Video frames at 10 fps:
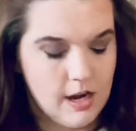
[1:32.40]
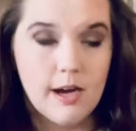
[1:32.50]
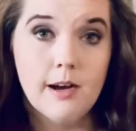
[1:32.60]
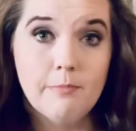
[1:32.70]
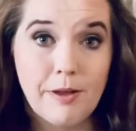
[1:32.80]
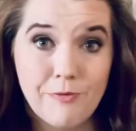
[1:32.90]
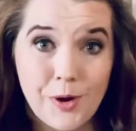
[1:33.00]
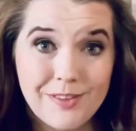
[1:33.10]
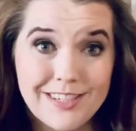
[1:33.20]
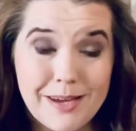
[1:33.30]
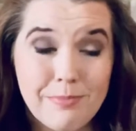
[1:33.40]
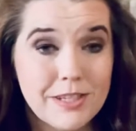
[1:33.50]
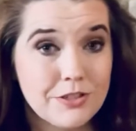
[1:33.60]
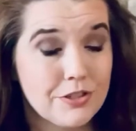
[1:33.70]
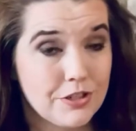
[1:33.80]
My fourth tip is
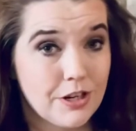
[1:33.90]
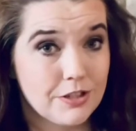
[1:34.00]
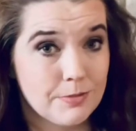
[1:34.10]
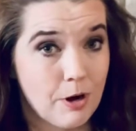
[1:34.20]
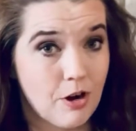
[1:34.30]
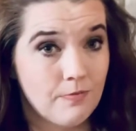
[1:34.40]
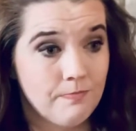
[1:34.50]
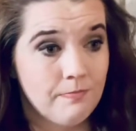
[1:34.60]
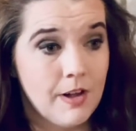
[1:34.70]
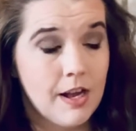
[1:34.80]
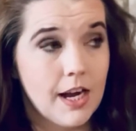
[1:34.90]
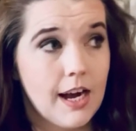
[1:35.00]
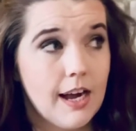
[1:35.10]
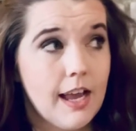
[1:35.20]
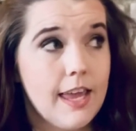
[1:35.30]
to start small.
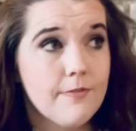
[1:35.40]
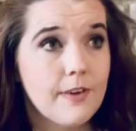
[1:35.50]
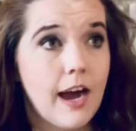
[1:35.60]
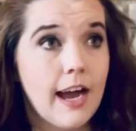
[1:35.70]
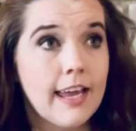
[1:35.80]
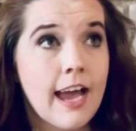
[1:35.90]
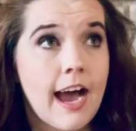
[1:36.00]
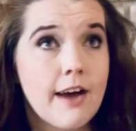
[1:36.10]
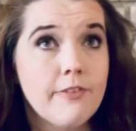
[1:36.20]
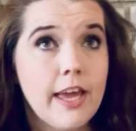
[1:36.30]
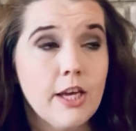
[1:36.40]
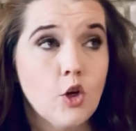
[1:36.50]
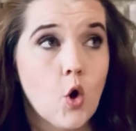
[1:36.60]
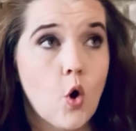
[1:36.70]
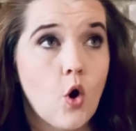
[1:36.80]
If I have a
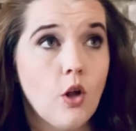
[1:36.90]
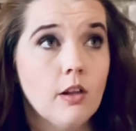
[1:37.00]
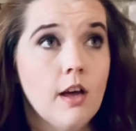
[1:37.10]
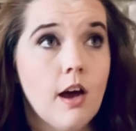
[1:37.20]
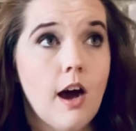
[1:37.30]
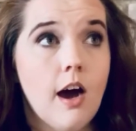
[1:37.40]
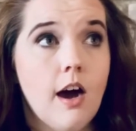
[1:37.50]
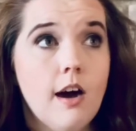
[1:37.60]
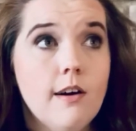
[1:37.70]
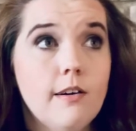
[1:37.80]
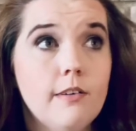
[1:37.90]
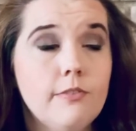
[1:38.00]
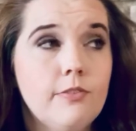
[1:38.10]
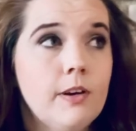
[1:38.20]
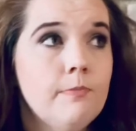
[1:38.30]
goal
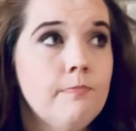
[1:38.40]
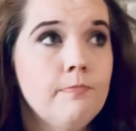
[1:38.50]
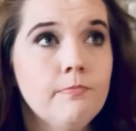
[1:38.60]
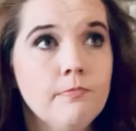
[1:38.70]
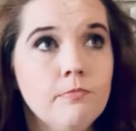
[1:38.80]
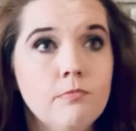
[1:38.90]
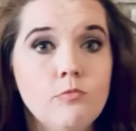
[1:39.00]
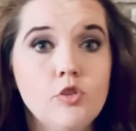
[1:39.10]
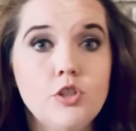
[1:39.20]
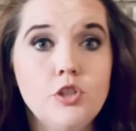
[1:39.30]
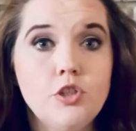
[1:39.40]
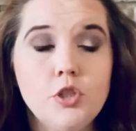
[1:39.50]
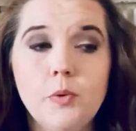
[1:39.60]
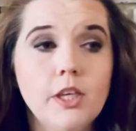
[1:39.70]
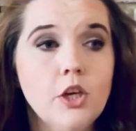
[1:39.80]
of
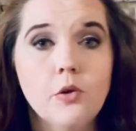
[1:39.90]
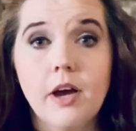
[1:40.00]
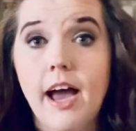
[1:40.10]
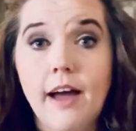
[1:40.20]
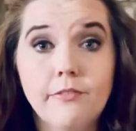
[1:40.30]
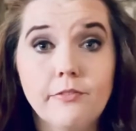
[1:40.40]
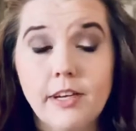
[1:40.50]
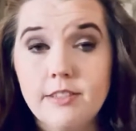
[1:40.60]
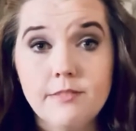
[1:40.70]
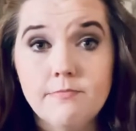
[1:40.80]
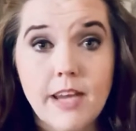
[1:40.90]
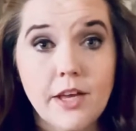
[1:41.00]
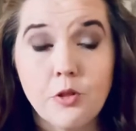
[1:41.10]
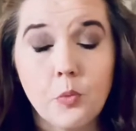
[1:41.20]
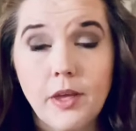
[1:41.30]
doing yoga every day of
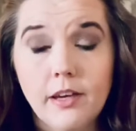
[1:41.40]
the week,